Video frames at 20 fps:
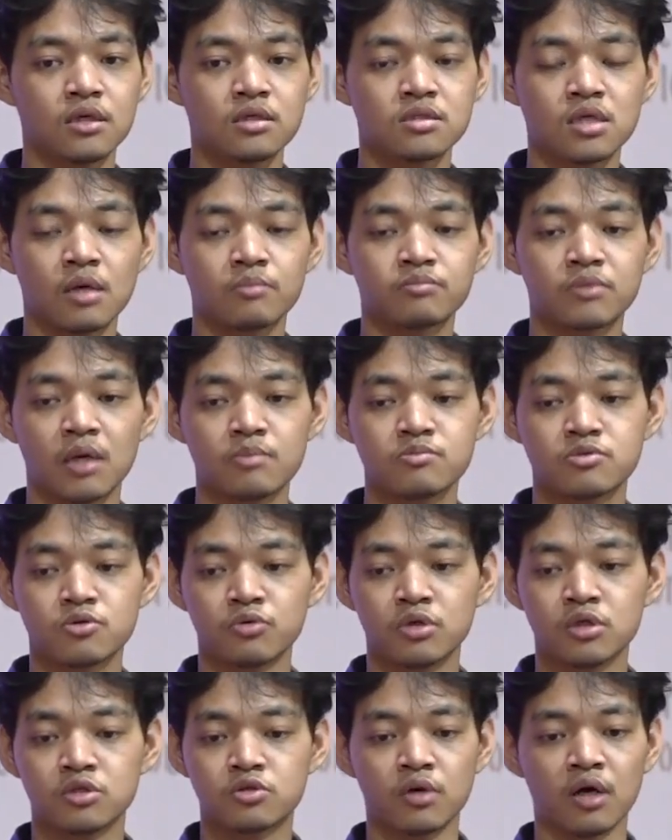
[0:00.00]
Sometimes
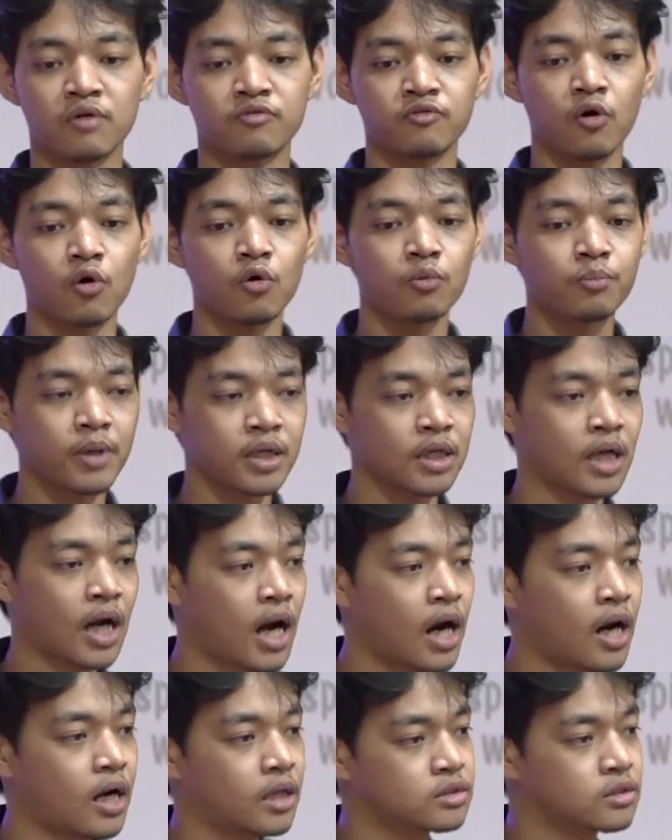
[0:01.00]
we need to have open
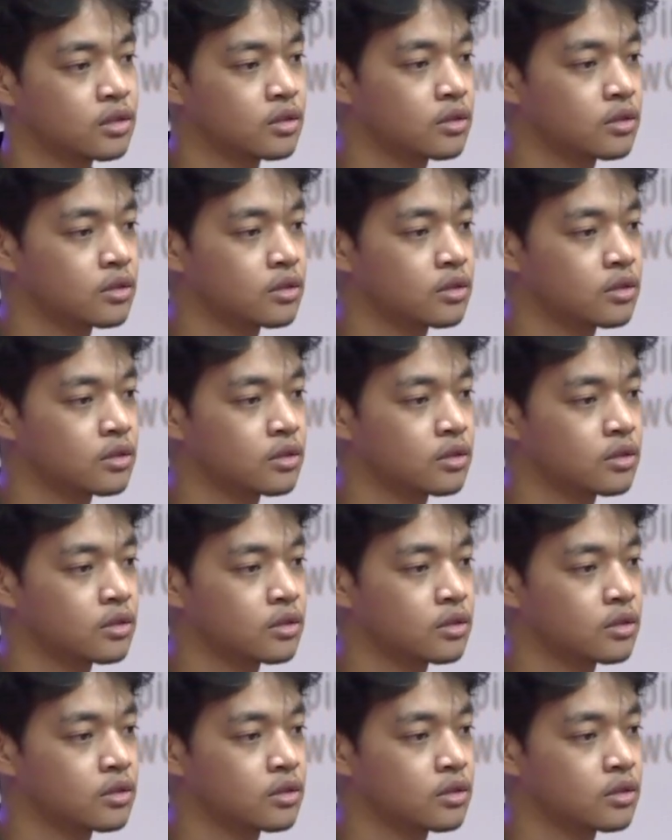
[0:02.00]
heart